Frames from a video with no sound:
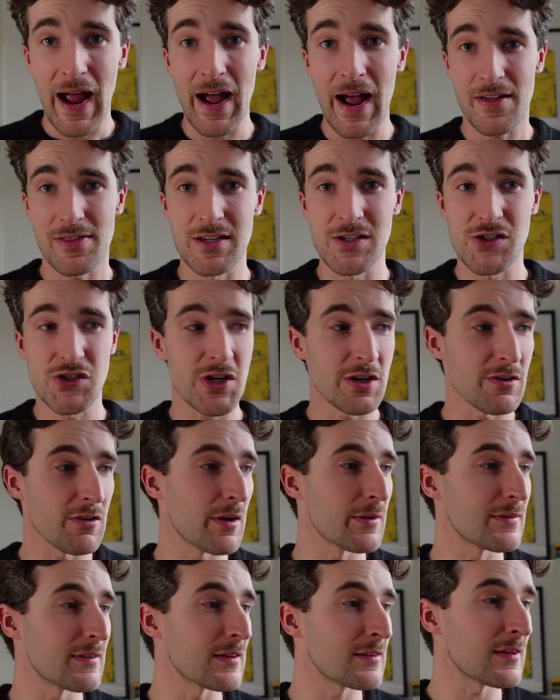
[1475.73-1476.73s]
at the
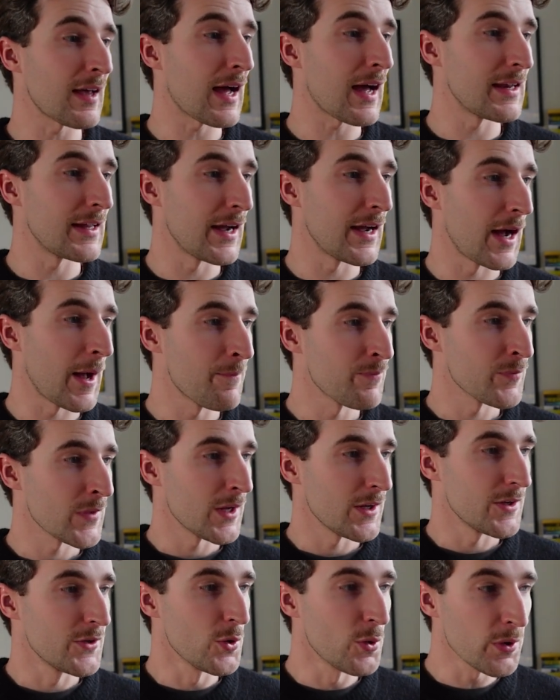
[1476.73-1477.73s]
Giro d'Italia?
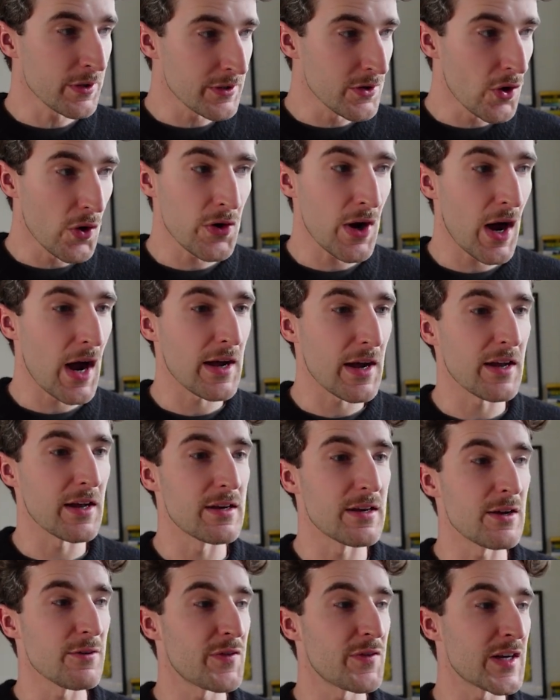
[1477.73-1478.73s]
Jurgen
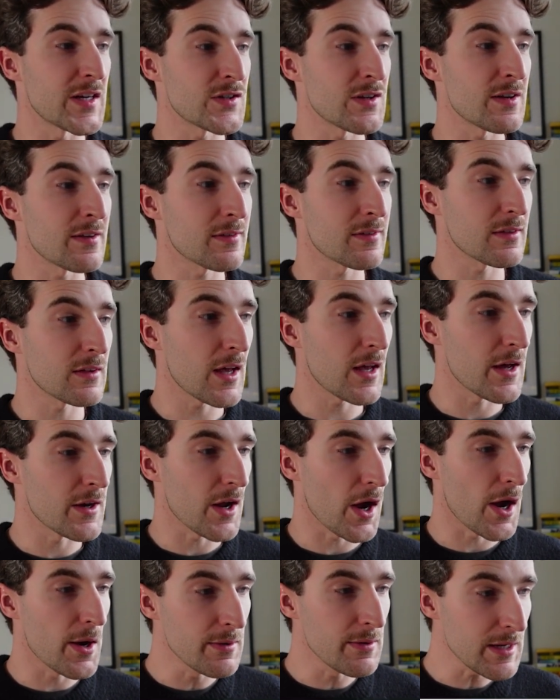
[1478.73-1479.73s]
Nordhagen finishes third,
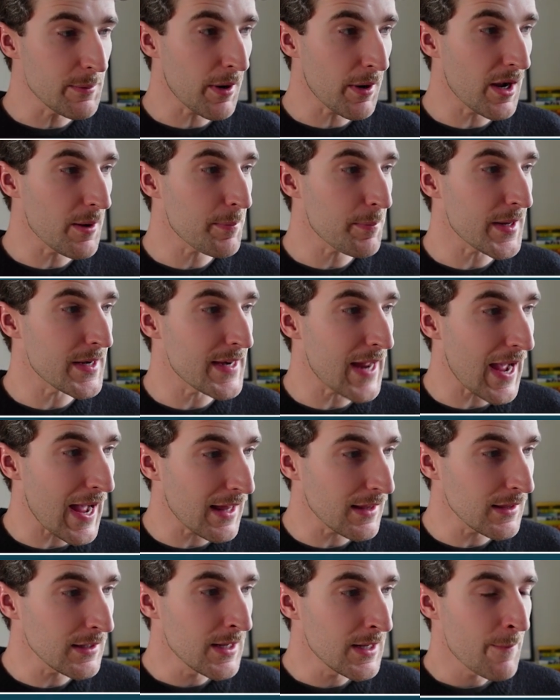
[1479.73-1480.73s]
only behind
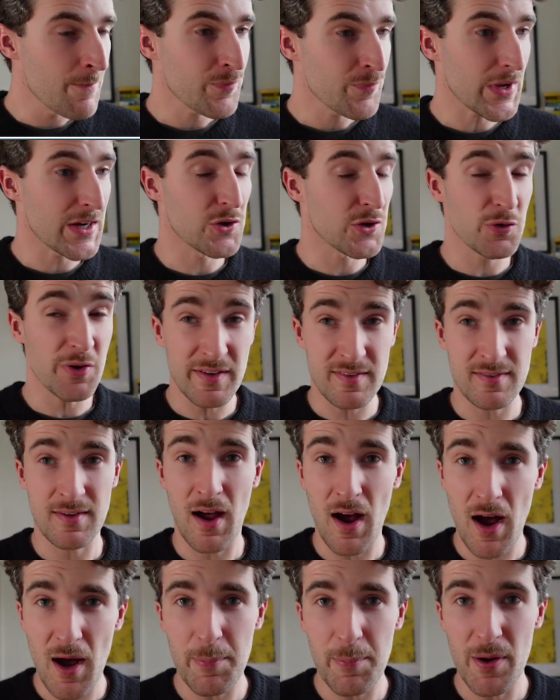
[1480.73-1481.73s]
Bernal and Chris
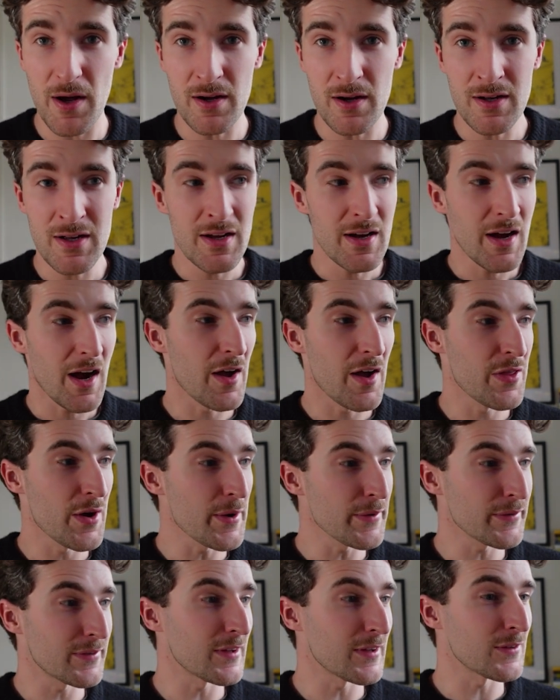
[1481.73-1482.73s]
Harper. Are
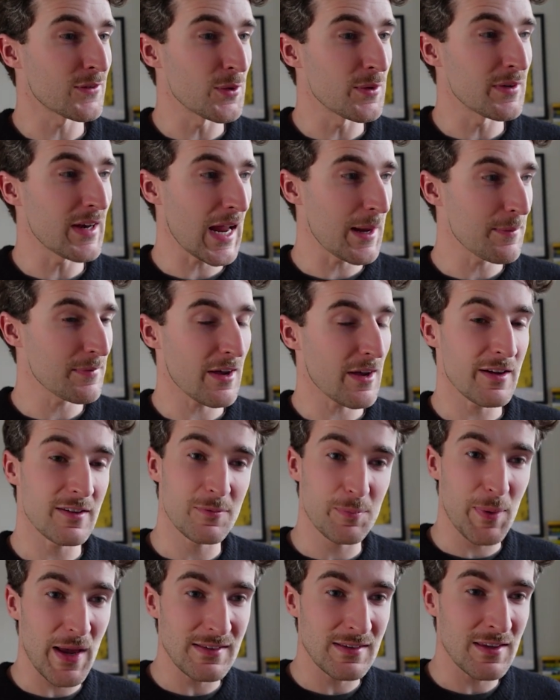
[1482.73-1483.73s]
those the two names I
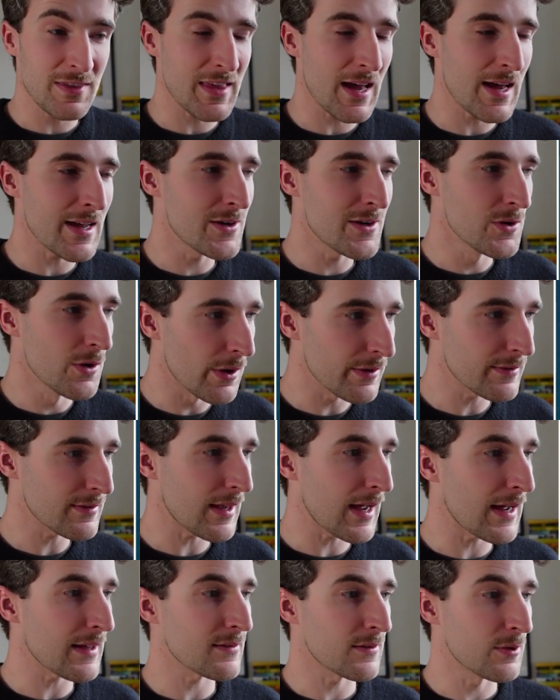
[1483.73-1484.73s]
expected there? Not
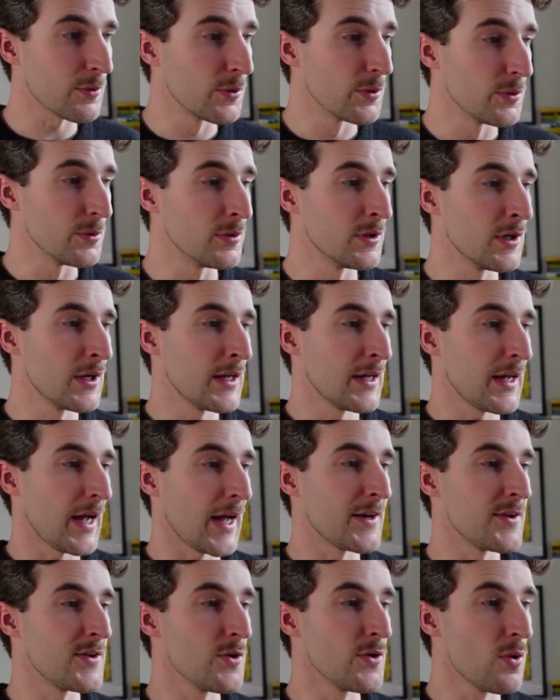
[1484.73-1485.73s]
at all.
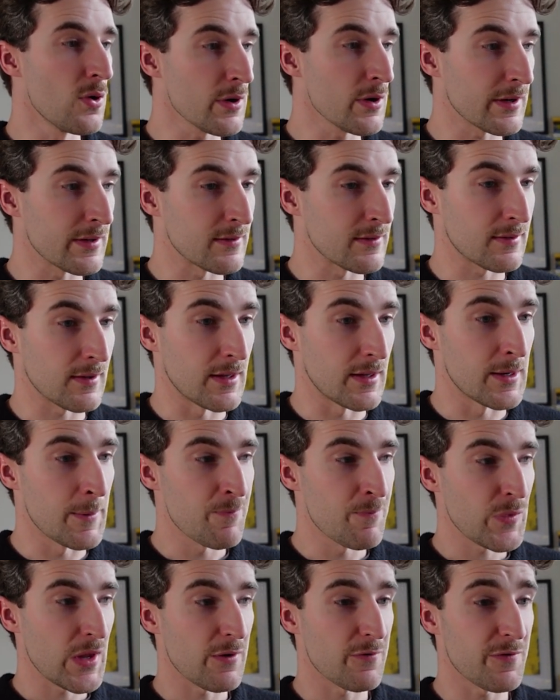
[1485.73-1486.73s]
And Jorgenson,
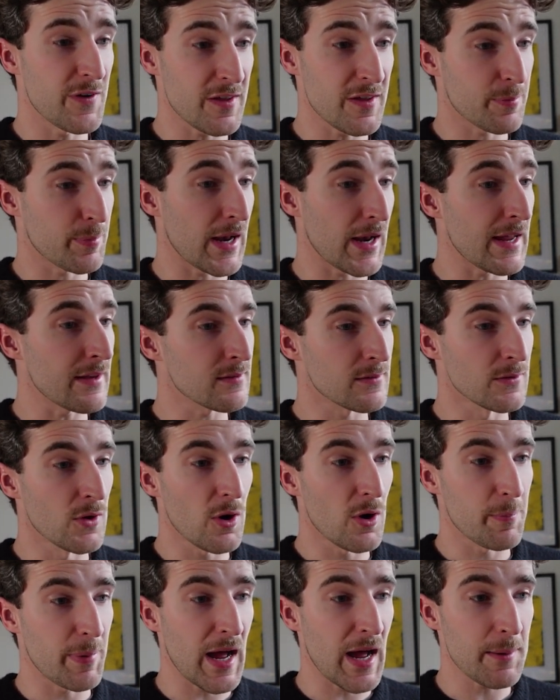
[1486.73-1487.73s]
5th place, not
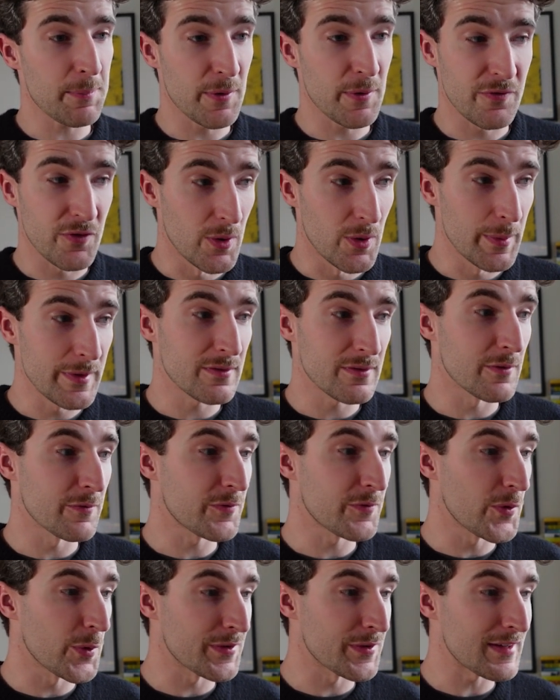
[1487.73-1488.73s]
a bad performance on
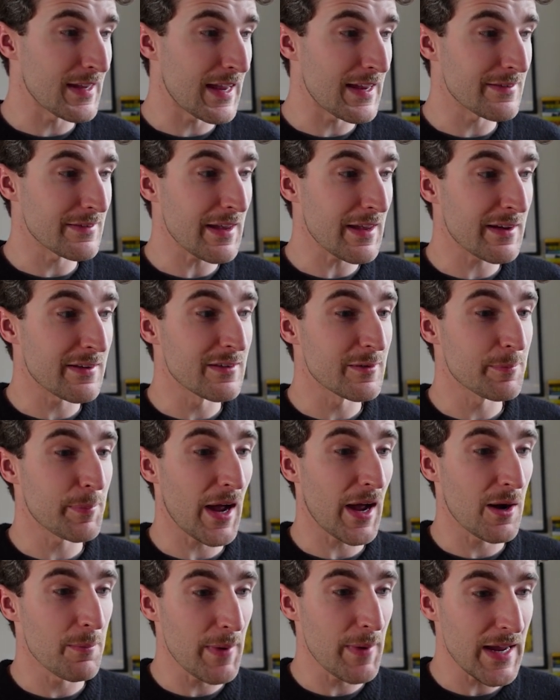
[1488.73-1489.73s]
48 seconds, but
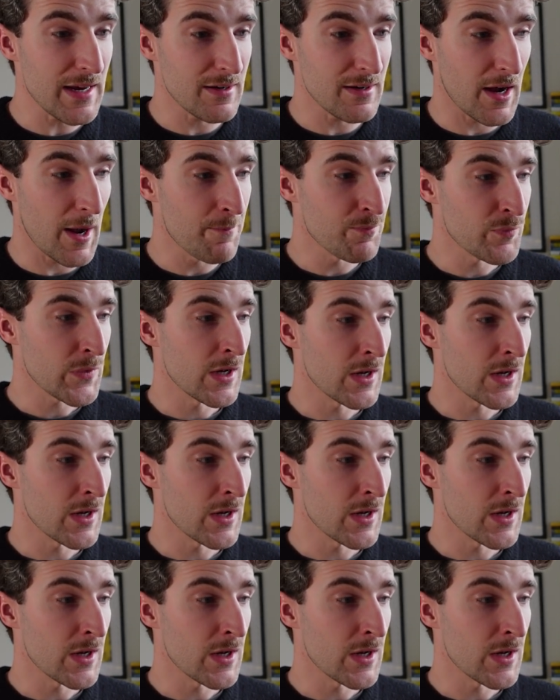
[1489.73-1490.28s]
Almeida,